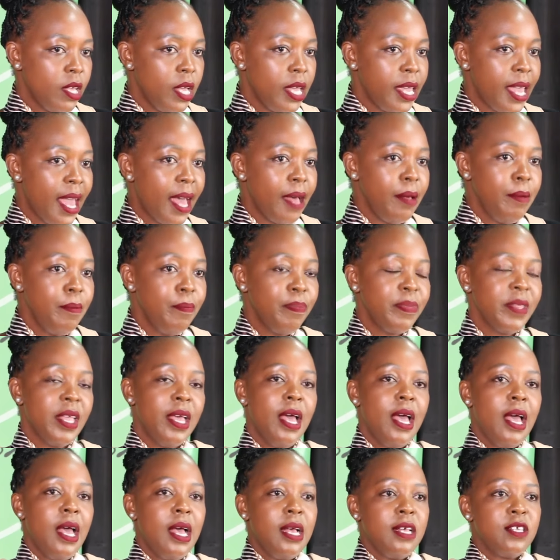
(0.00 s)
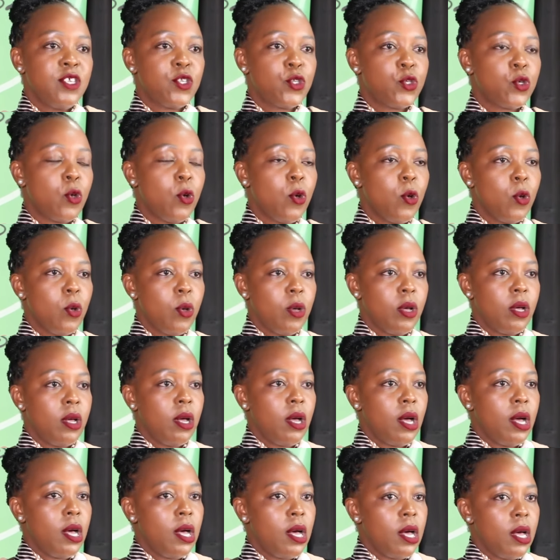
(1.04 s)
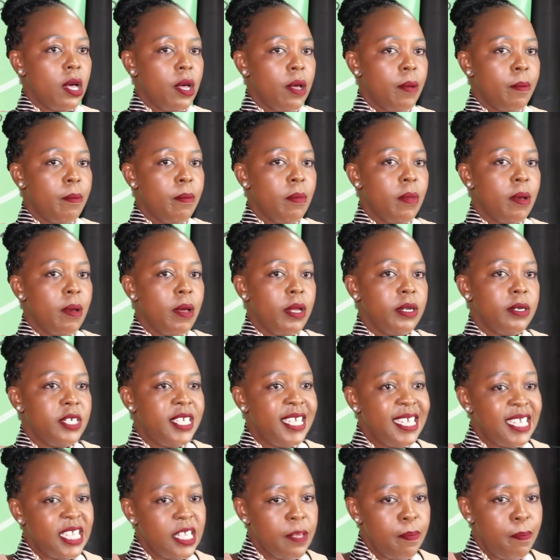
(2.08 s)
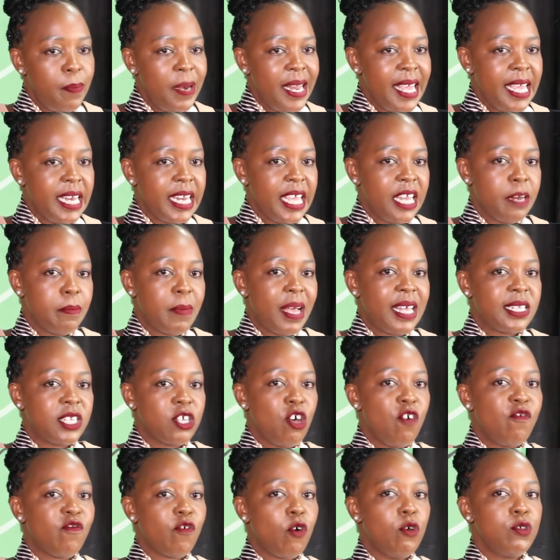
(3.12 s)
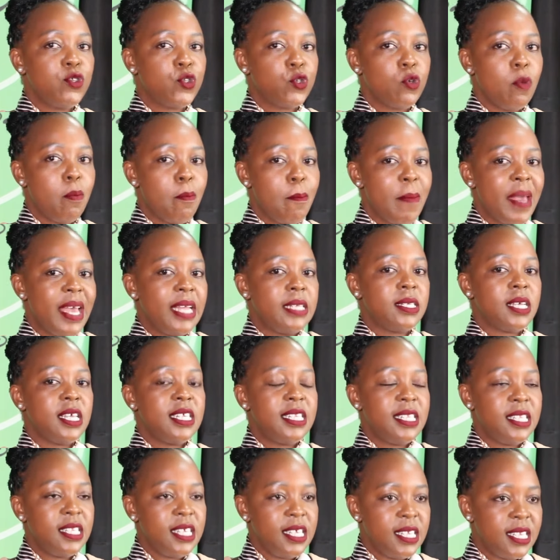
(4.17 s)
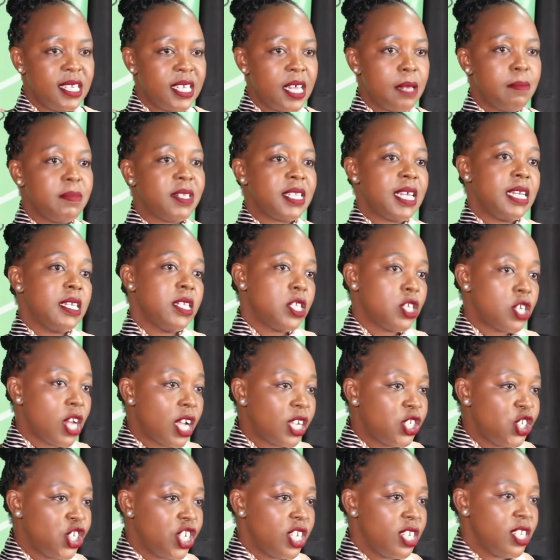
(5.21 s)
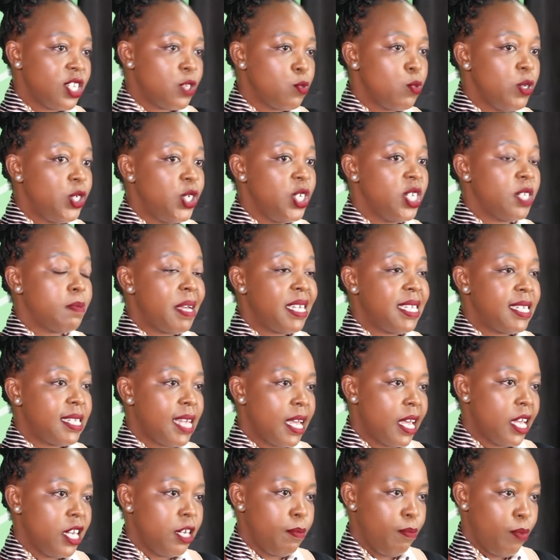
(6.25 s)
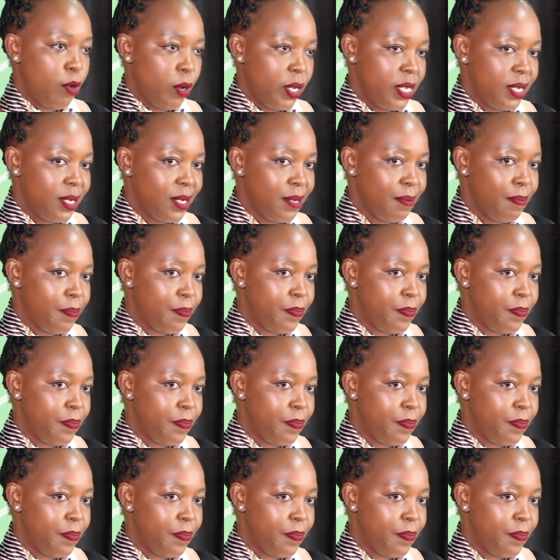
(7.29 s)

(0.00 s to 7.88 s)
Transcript: Yeah? So discipline in myself also meant systems and structures, which is my second point.